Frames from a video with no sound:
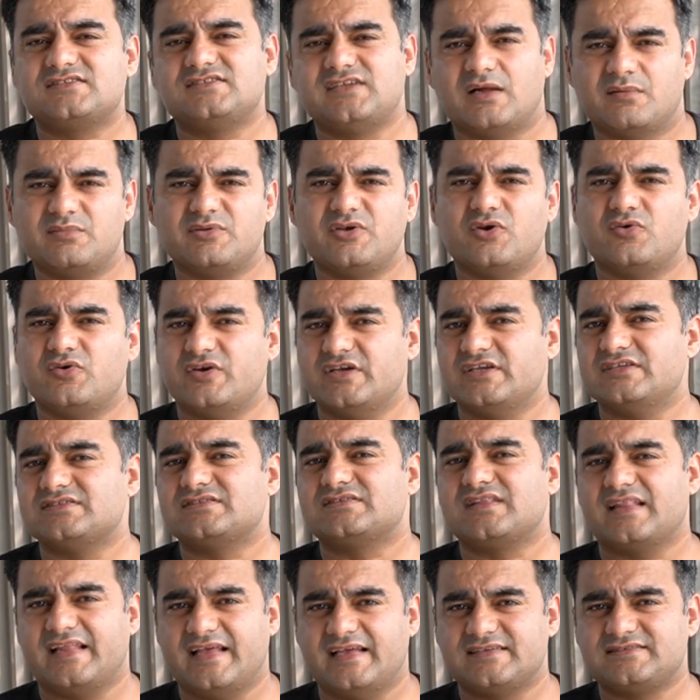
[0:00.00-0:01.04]
W
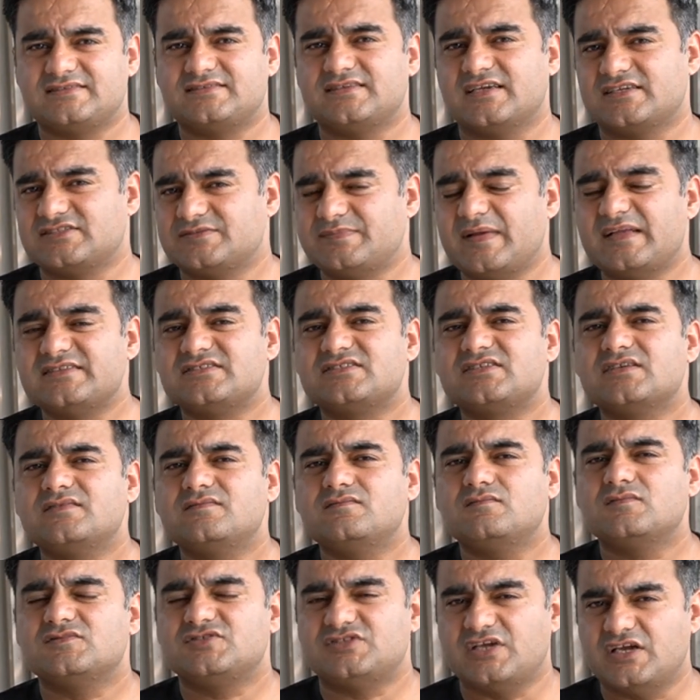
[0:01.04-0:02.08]
is less
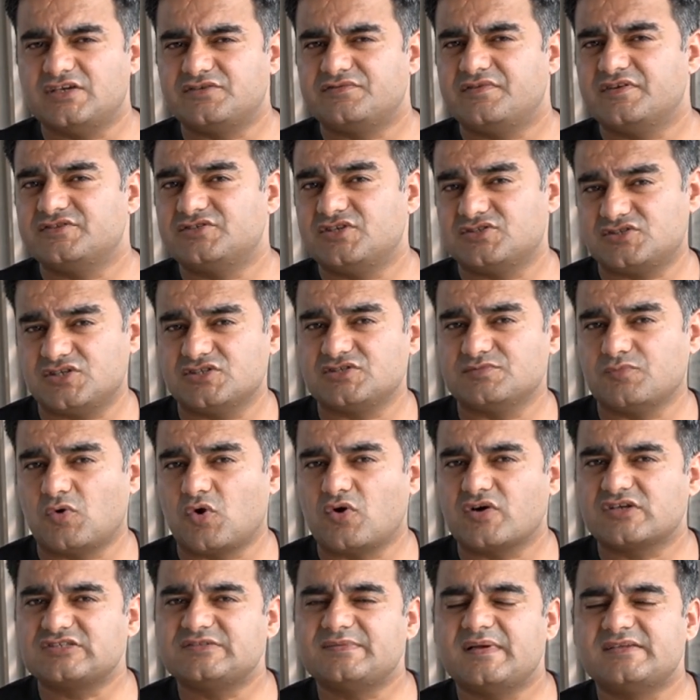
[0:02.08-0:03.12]
expensive. St. Regis is
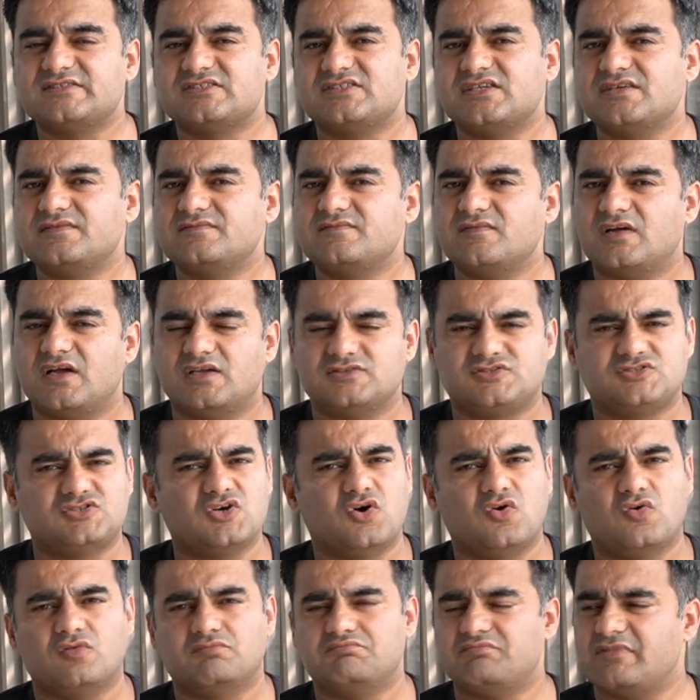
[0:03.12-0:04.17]
more expensive.
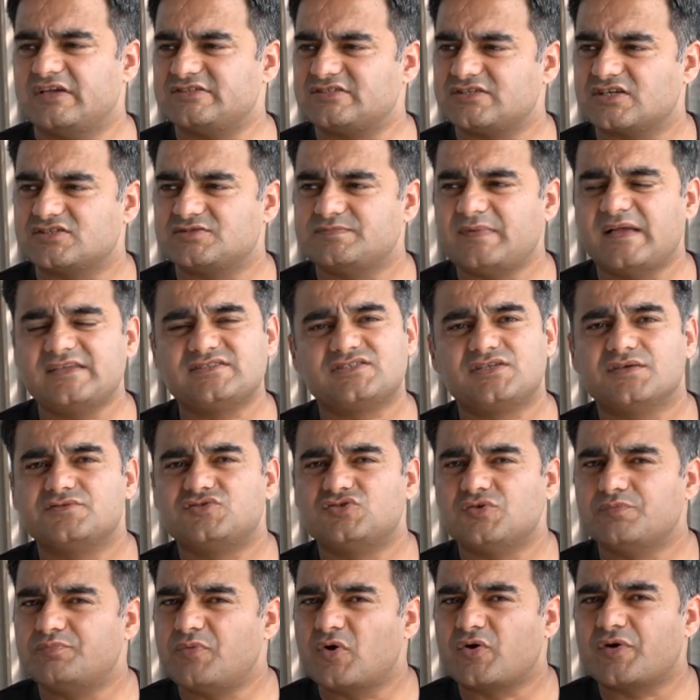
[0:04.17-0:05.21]
So it's expensive
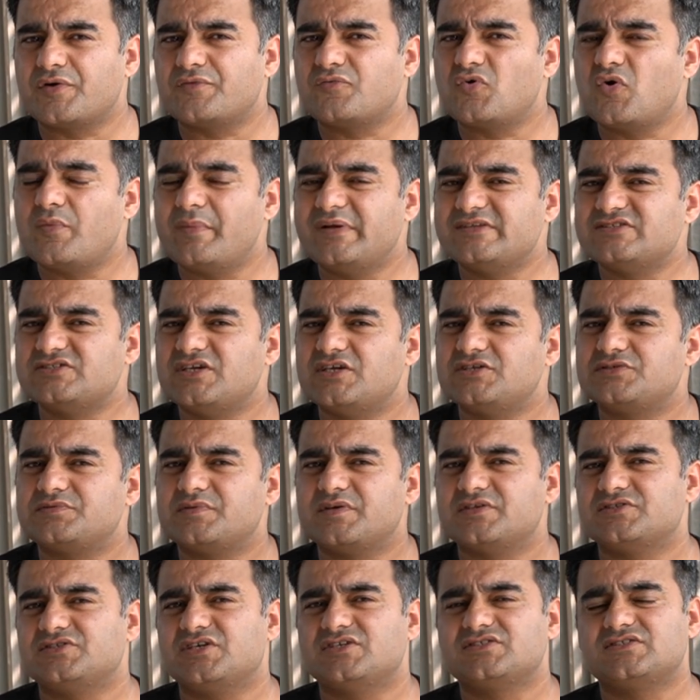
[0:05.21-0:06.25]
to book a room in St.
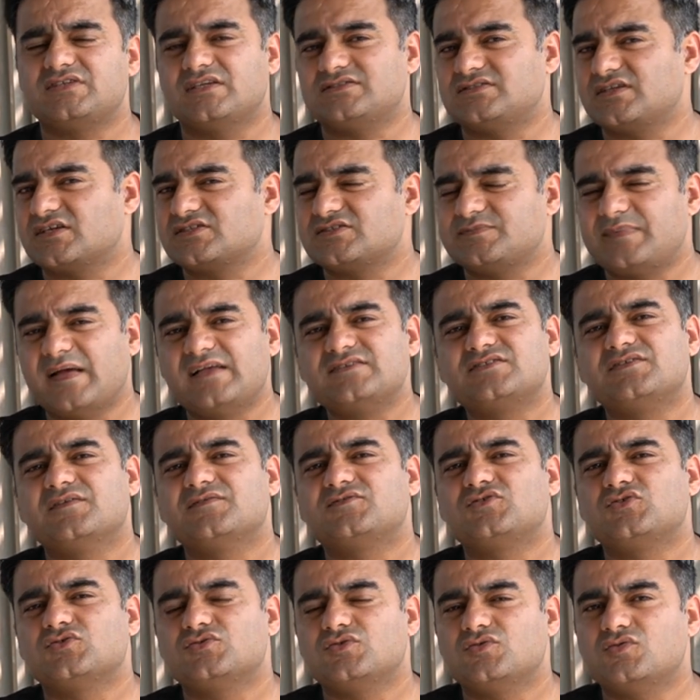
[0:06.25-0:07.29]
Regis. It's expensive
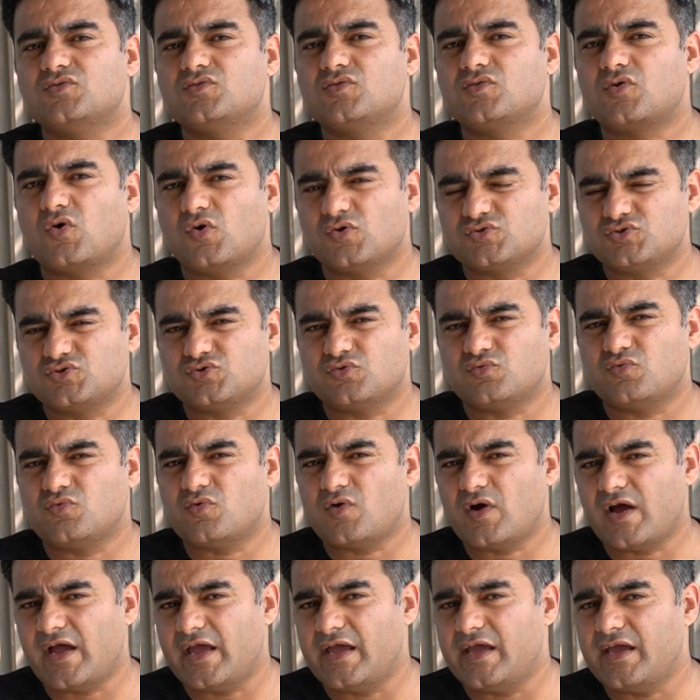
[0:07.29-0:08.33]
to go
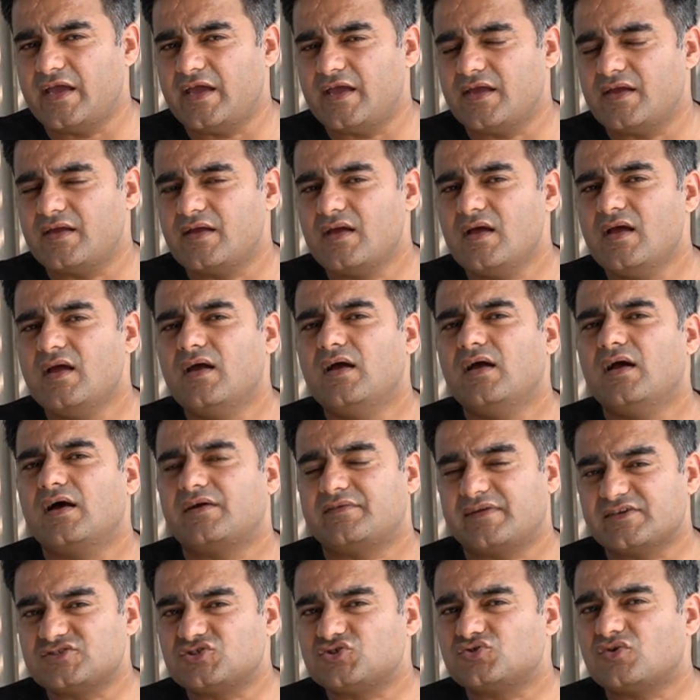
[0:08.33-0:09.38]
to a
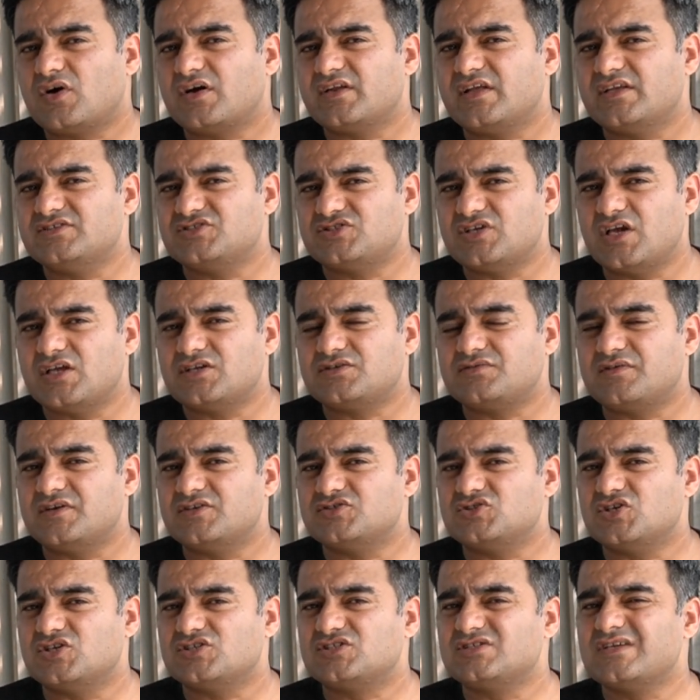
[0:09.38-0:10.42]
restaurant in St.
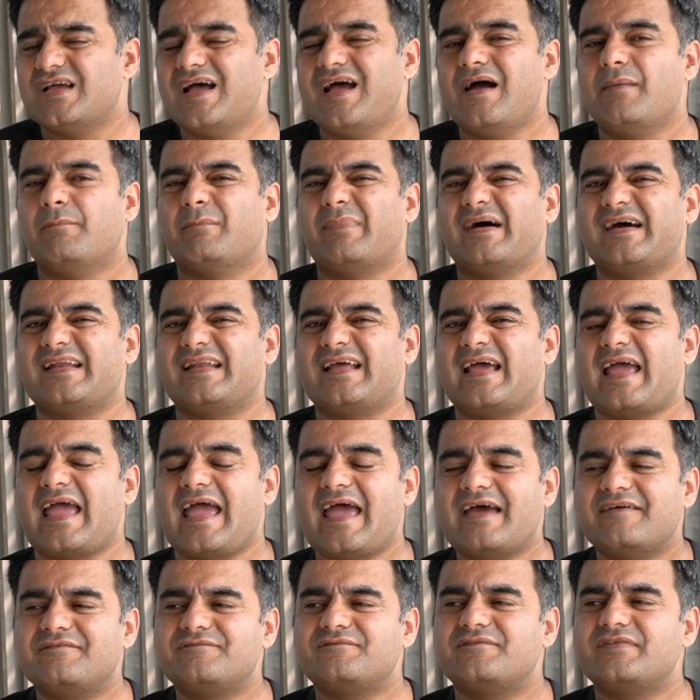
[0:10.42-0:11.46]
Regis. But
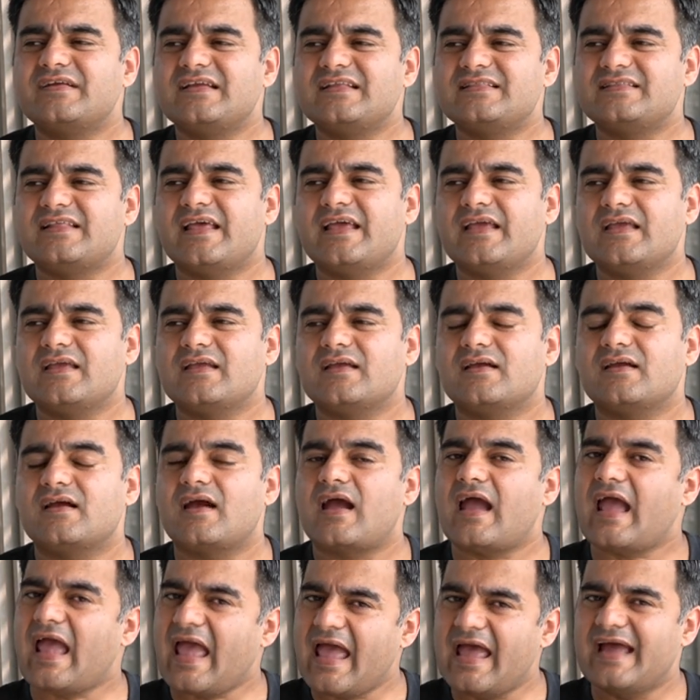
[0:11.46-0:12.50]
everything
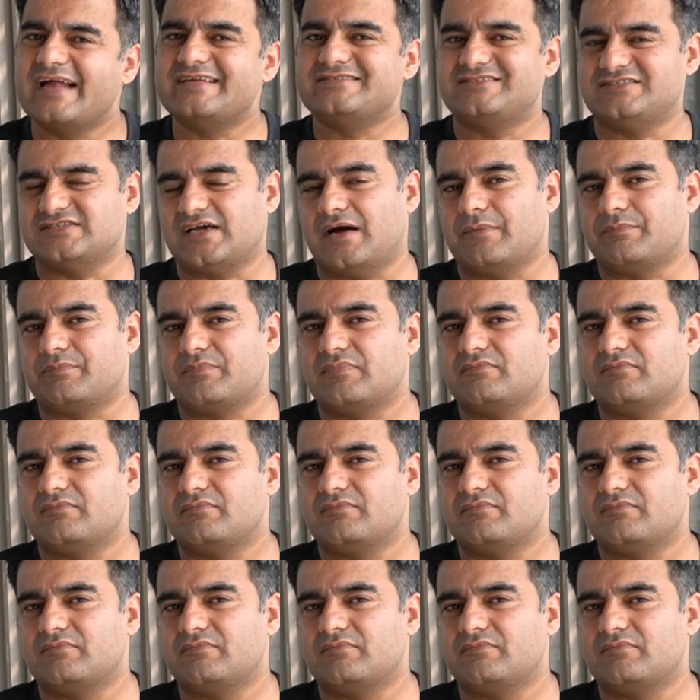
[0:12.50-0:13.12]
adds up.